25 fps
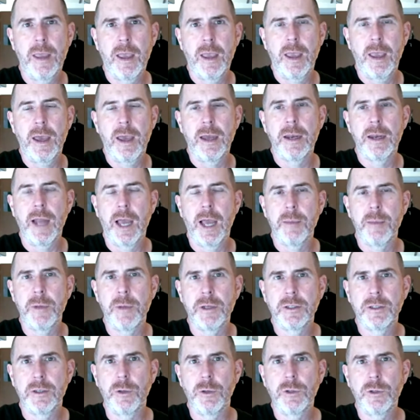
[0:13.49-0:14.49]
and I'm an
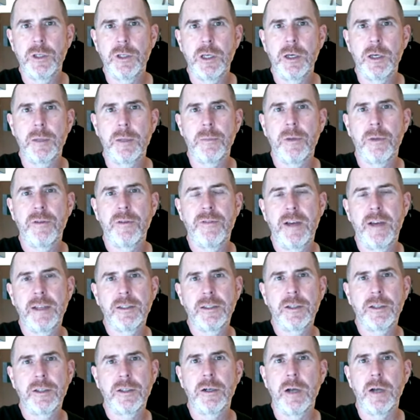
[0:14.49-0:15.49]
associate
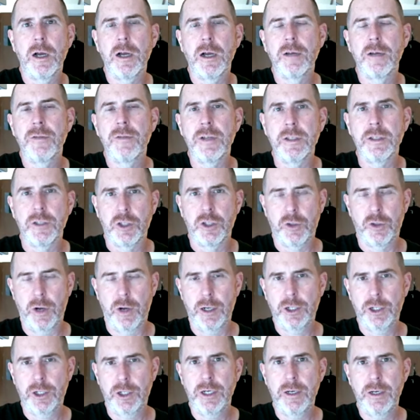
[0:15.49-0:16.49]
professor of
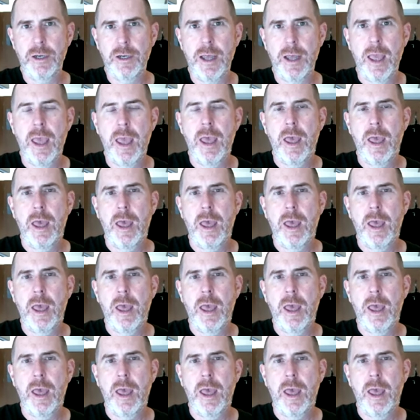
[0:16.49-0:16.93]
instruction